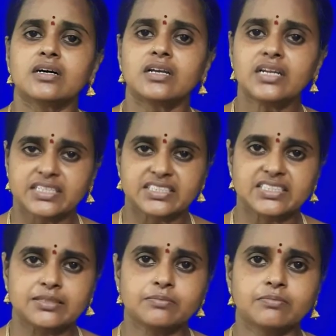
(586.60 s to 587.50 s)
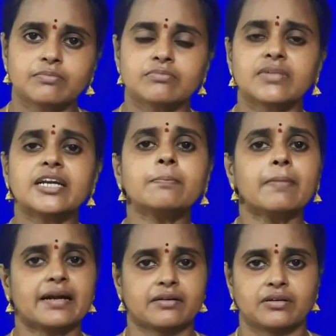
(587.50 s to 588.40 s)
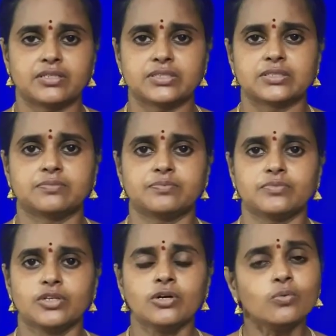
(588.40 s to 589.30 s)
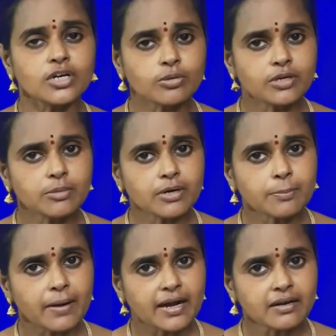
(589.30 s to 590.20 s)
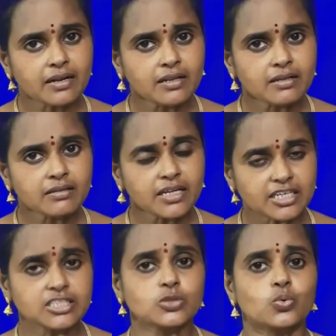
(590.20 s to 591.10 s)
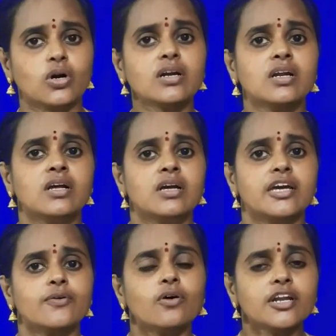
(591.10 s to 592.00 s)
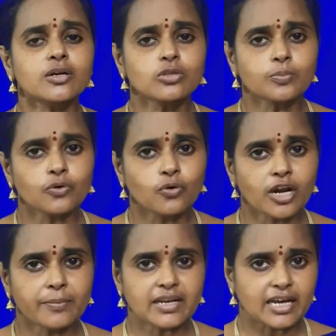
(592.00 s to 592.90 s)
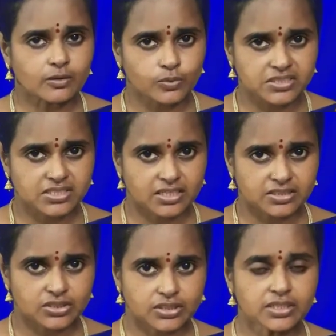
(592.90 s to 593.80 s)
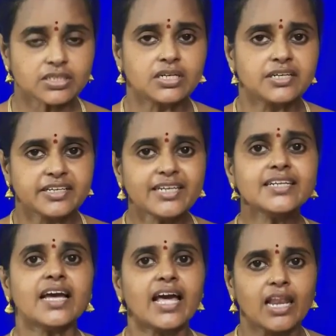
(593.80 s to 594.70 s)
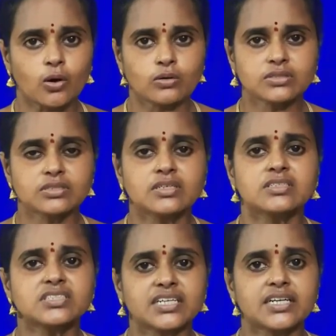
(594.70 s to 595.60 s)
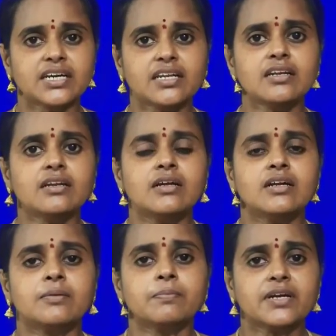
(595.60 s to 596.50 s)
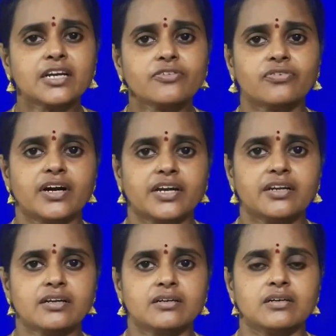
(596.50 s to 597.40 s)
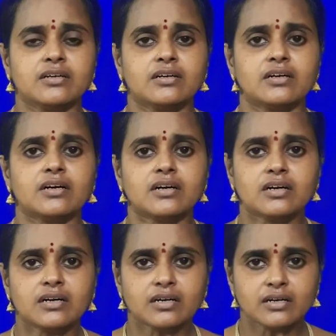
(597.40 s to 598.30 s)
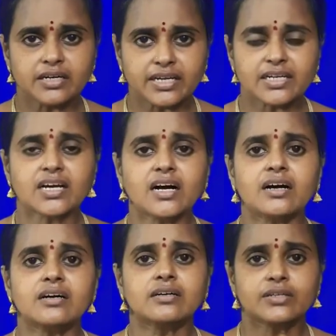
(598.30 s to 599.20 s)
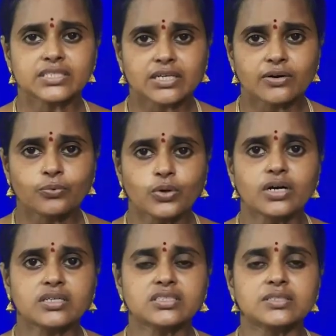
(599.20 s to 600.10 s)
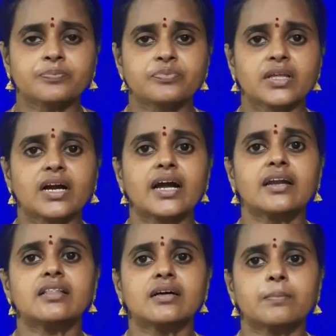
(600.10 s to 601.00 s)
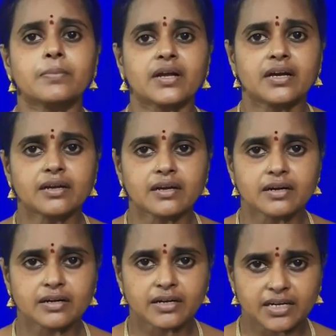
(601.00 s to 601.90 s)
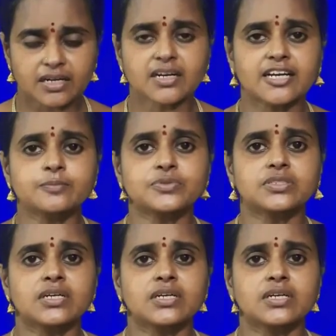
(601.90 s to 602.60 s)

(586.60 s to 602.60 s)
lexeme and patterns. What do you mean by pattern? That is what? According to the programming language construct, it allows certain predefined data, reserved words and the prior data types